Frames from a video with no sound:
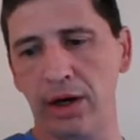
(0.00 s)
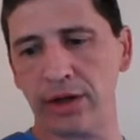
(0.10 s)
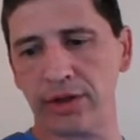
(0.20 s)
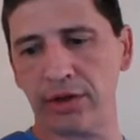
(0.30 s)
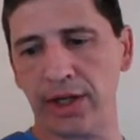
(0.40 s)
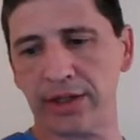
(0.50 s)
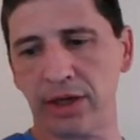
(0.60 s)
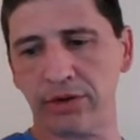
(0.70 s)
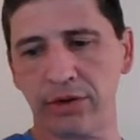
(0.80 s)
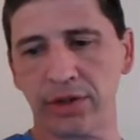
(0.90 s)
And so that's
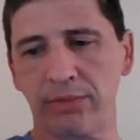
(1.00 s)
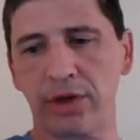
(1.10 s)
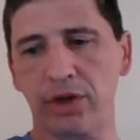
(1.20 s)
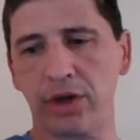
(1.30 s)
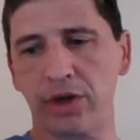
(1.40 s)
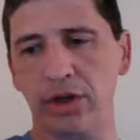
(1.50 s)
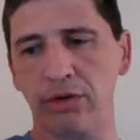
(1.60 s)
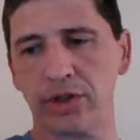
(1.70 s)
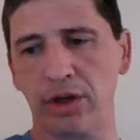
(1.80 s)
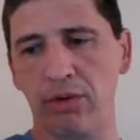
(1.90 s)
also something you can
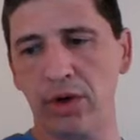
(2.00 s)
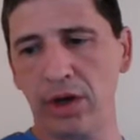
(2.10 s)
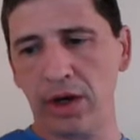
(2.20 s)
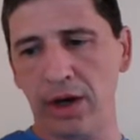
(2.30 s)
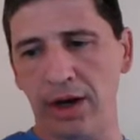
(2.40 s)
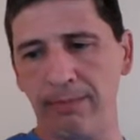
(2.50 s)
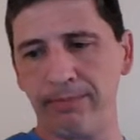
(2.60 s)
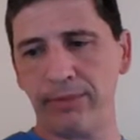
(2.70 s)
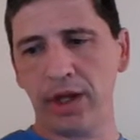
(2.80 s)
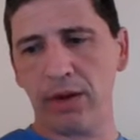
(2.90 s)
do. So
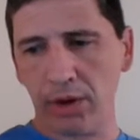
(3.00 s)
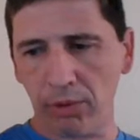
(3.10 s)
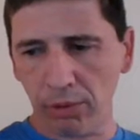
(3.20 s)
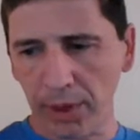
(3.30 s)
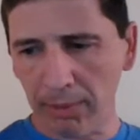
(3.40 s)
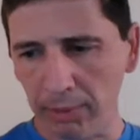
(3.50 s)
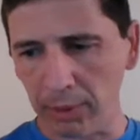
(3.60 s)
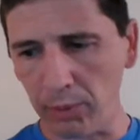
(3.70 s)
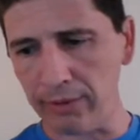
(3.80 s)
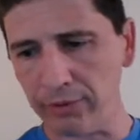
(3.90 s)
anyway, we'll
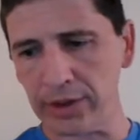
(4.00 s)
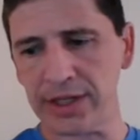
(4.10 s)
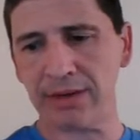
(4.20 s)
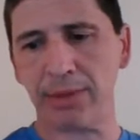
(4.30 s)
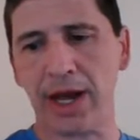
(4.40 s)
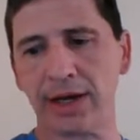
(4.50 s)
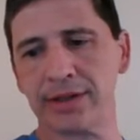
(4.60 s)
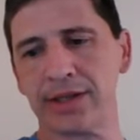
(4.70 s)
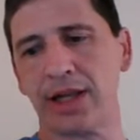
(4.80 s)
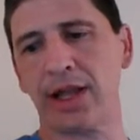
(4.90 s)
probably wait for a 10-pack
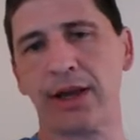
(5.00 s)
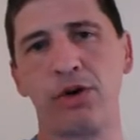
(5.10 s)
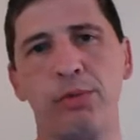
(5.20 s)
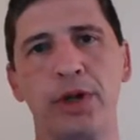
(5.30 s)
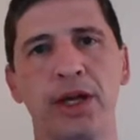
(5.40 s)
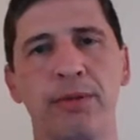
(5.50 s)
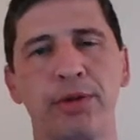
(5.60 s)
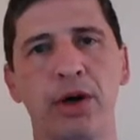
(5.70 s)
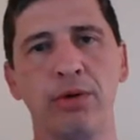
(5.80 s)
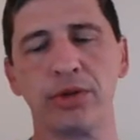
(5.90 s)
because I like opening
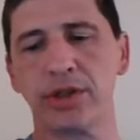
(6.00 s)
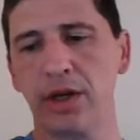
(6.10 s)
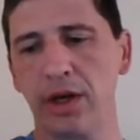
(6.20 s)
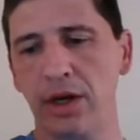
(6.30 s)
up those.